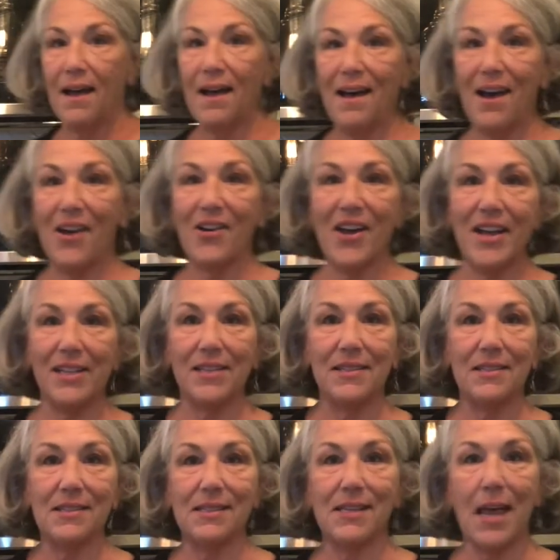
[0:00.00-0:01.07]
Our
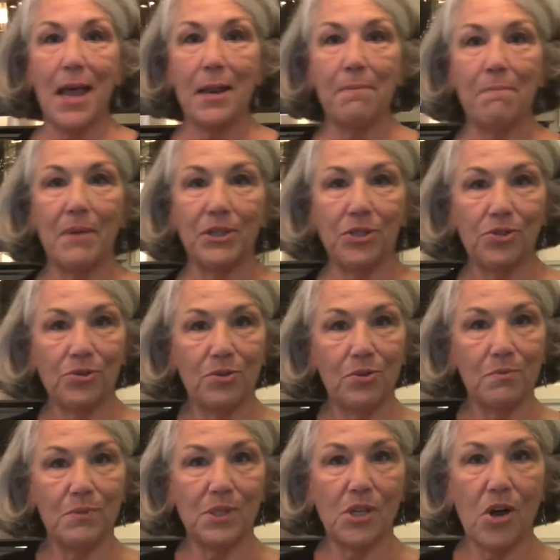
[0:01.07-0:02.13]
onions and
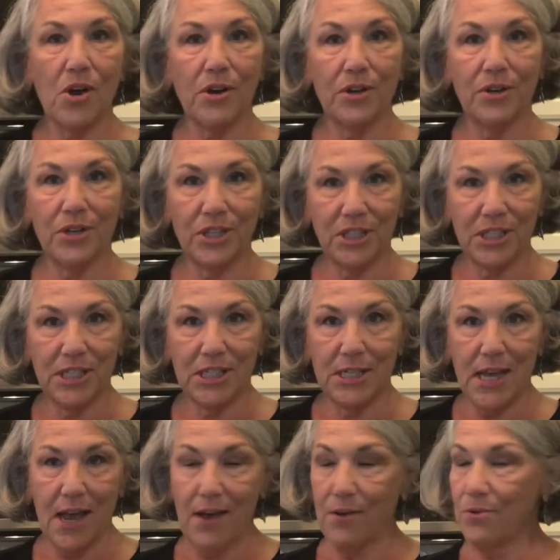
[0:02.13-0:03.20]
mushrooms are cooked
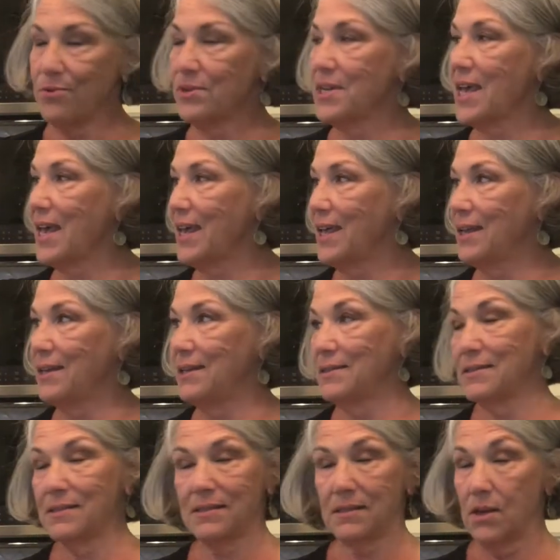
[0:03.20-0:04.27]
down, and
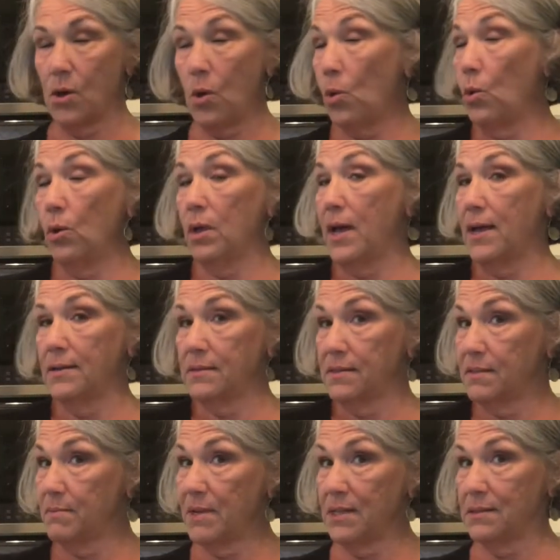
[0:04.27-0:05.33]
the whole house
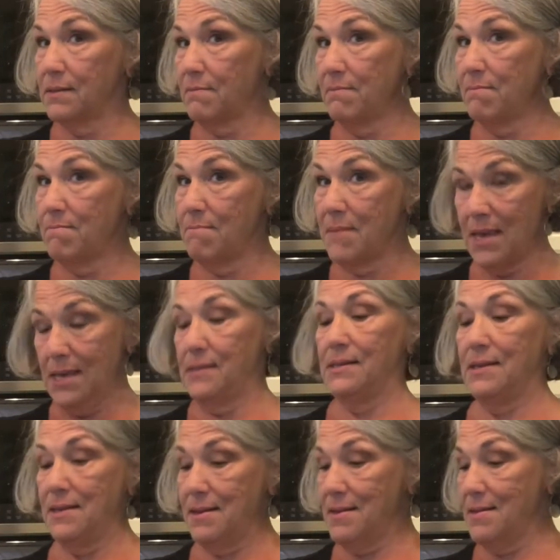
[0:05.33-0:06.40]
smells
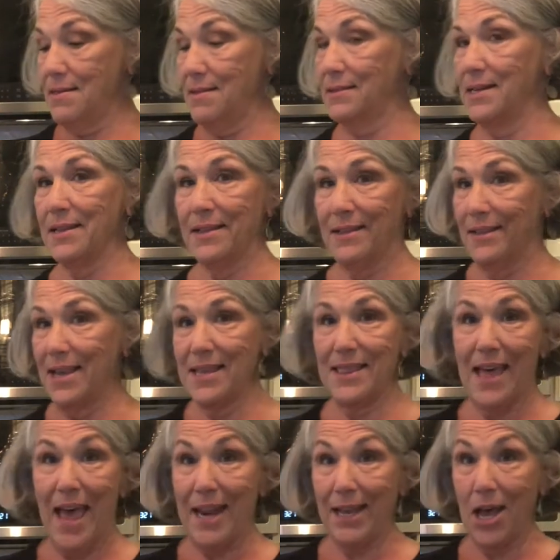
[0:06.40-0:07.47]
amazing. There's nothing like
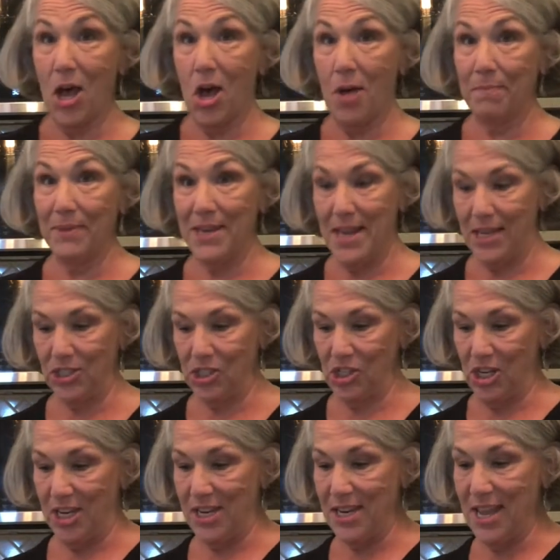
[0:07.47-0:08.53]
that
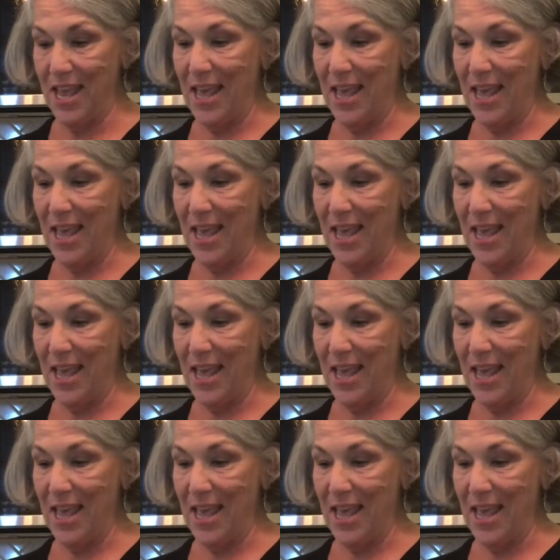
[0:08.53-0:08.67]
combination.